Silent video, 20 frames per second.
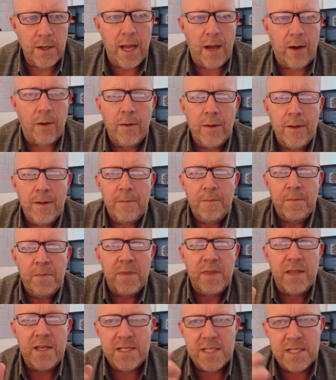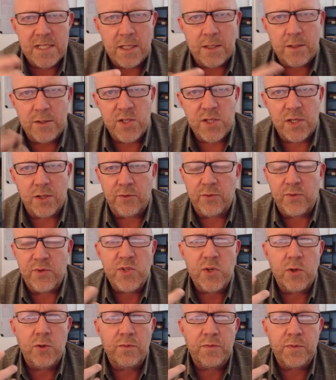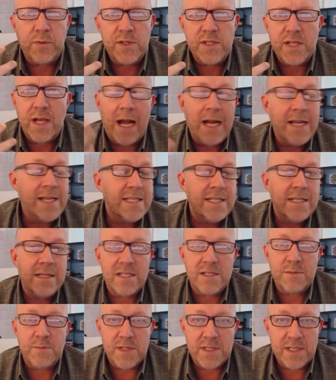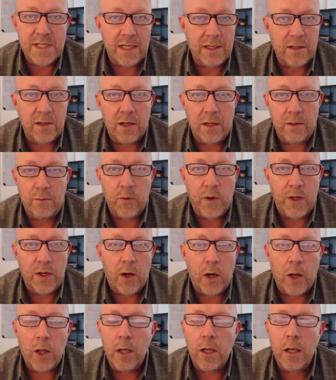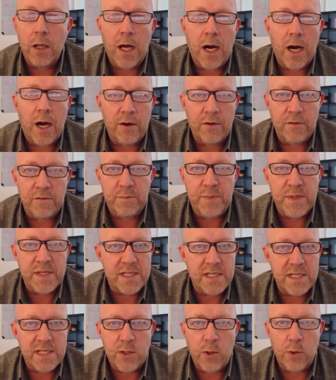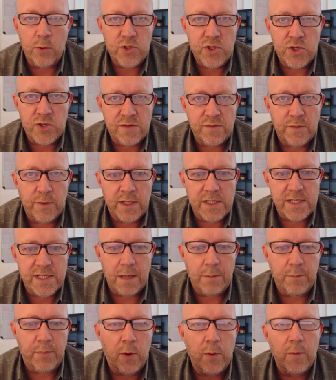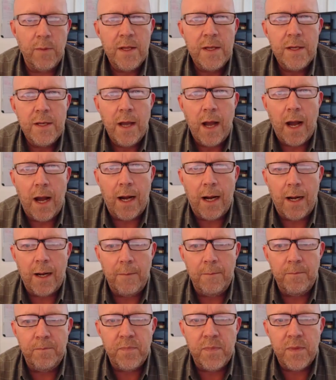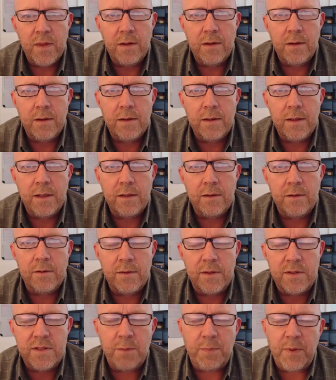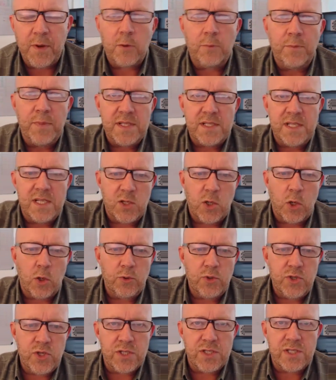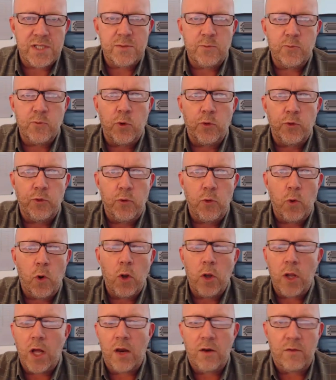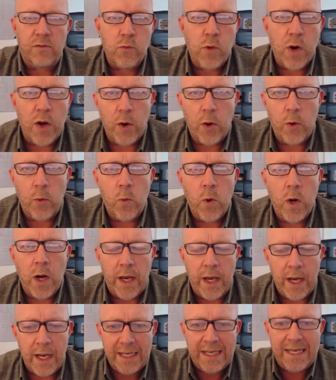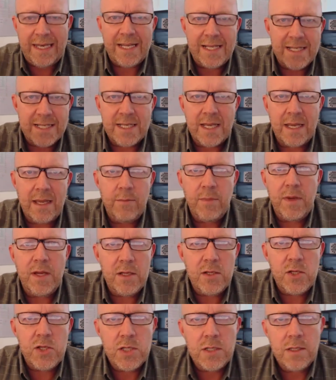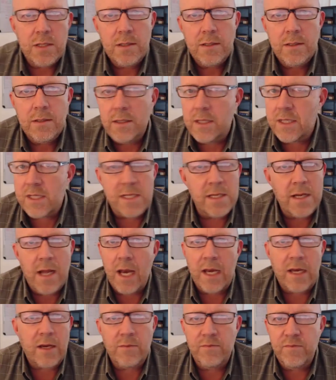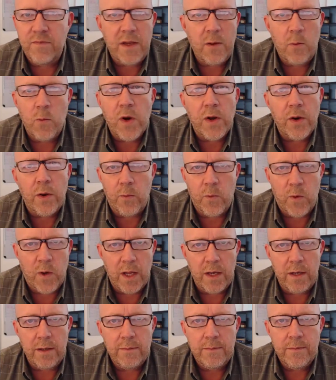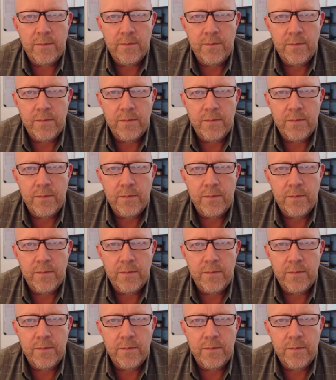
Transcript: Now, this is a consultant. So for example, I see this mistake done with a lot of business coaches, for example. Typical business coaches will do a lot of one-on-one. This image does not convey one-on-one.